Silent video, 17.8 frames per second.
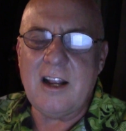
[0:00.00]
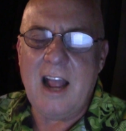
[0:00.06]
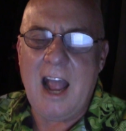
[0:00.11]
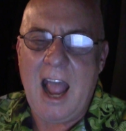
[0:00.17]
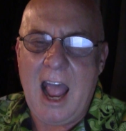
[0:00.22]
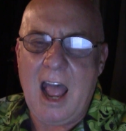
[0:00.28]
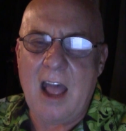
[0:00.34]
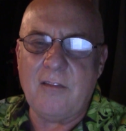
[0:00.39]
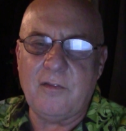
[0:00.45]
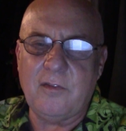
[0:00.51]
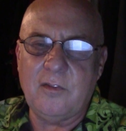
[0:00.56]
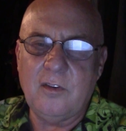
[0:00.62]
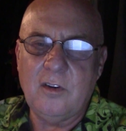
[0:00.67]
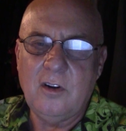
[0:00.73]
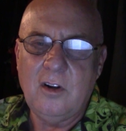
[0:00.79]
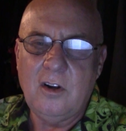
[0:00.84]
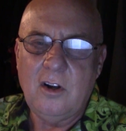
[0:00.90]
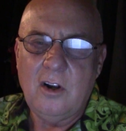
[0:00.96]
half
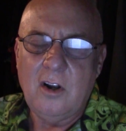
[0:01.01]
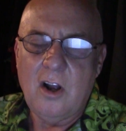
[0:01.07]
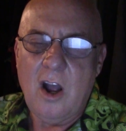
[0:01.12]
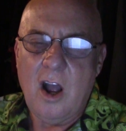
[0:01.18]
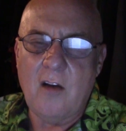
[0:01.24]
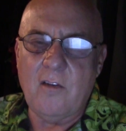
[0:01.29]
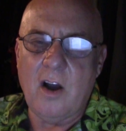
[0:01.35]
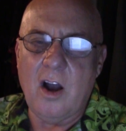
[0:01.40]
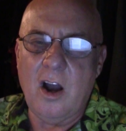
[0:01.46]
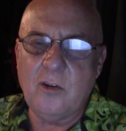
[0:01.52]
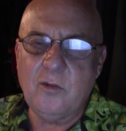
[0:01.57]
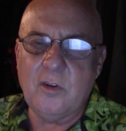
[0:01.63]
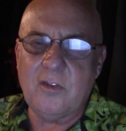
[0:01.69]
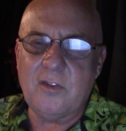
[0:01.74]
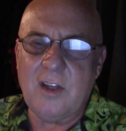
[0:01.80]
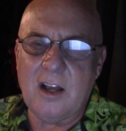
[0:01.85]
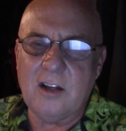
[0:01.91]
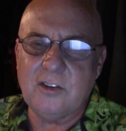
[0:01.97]
of
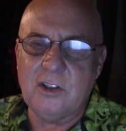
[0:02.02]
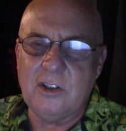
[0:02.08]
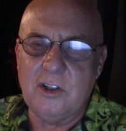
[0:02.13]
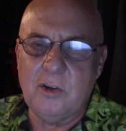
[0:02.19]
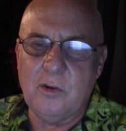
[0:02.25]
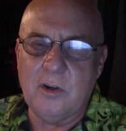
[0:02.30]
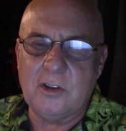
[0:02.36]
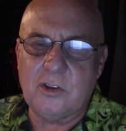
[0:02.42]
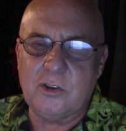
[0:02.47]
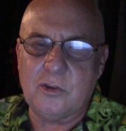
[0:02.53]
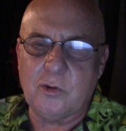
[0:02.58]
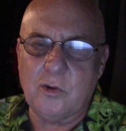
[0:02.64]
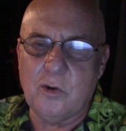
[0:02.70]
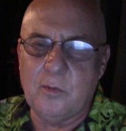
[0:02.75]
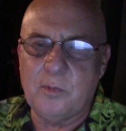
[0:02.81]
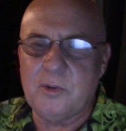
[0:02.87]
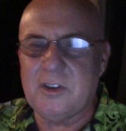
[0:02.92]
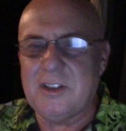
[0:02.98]
100,000 U.S.
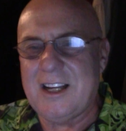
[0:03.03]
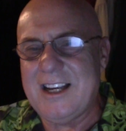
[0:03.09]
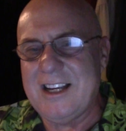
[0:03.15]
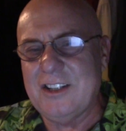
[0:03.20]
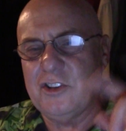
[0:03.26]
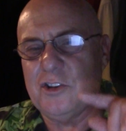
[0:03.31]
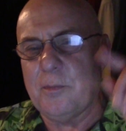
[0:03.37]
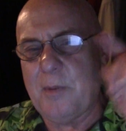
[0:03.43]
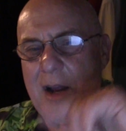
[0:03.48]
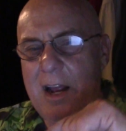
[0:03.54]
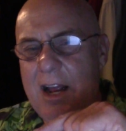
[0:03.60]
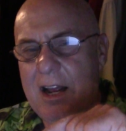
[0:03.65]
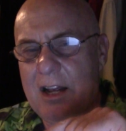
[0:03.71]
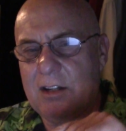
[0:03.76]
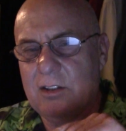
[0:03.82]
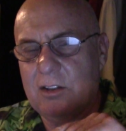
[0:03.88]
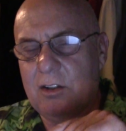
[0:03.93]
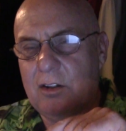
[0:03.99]
troops in
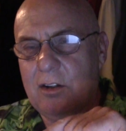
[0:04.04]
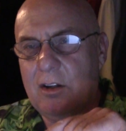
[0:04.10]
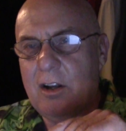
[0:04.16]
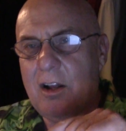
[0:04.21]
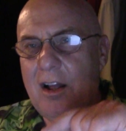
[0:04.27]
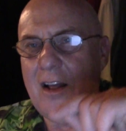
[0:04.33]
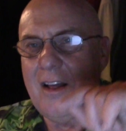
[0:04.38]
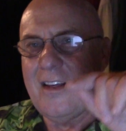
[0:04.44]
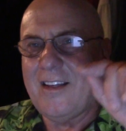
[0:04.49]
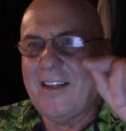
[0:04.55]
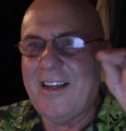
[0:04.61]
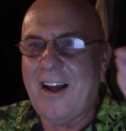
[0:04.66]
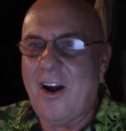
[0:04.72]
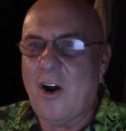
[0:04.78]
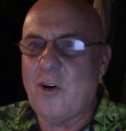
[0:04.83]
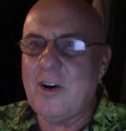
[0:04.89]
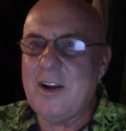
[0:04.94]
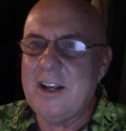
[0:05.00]
Japan
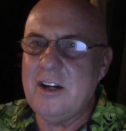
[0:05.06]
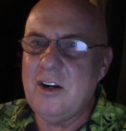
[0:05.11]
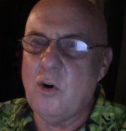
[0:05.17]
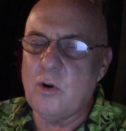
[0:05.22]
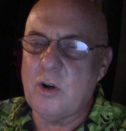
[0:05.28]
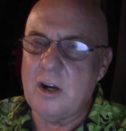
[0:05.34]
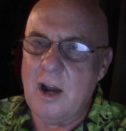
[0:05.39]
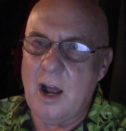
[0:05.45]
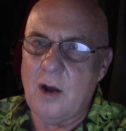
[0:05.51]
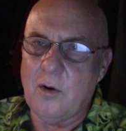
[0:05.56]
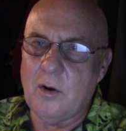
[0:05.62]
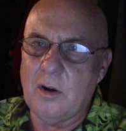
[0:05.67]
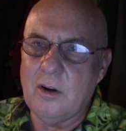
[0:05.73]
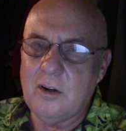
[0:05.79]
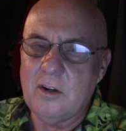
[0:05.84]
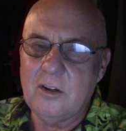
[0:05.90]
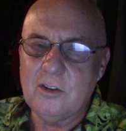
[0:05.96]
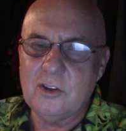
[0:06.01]
are in
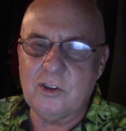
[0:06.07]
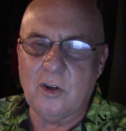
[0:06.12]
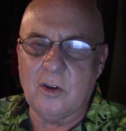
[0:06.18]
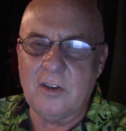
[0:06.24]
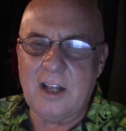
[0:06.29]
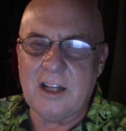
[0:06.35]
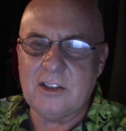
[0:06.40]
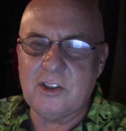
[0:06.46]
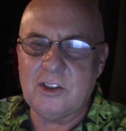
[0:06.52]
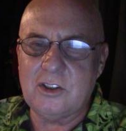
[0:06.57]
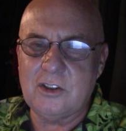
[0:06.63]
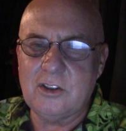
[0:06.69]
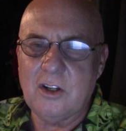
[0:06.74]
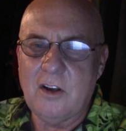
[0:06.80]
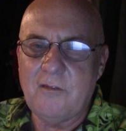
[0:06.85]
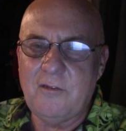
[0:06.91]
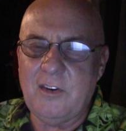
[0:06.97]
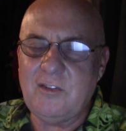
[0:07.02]
Okinawa. So that's
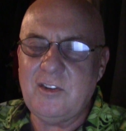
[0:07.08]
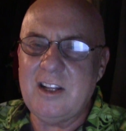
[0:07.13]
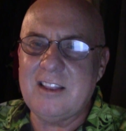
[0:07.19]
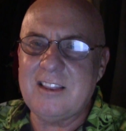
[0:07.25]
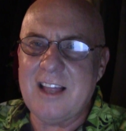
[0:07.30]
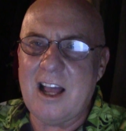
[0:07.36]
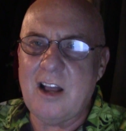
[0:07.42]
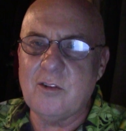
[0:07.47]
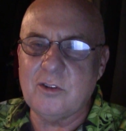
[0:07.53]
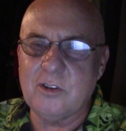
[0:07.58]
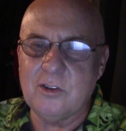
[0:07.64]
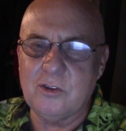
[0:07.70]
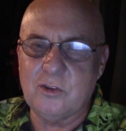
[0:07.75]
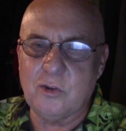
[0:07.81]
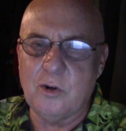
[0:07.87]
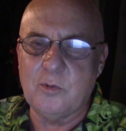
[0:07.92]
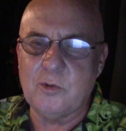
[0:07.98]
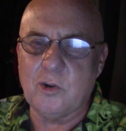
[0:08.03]
50,000
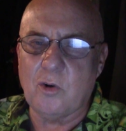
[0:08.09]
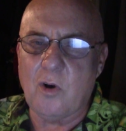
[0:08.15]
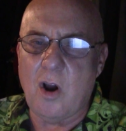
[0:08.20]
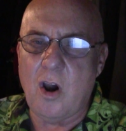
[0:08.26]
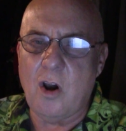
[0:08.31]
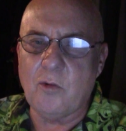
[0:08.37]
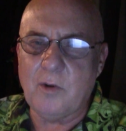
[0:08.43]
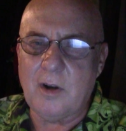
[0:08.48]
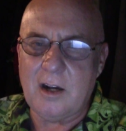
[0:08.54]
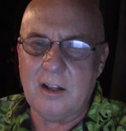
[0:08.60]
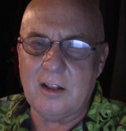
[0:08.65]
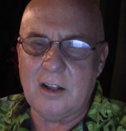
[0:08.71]
troops are already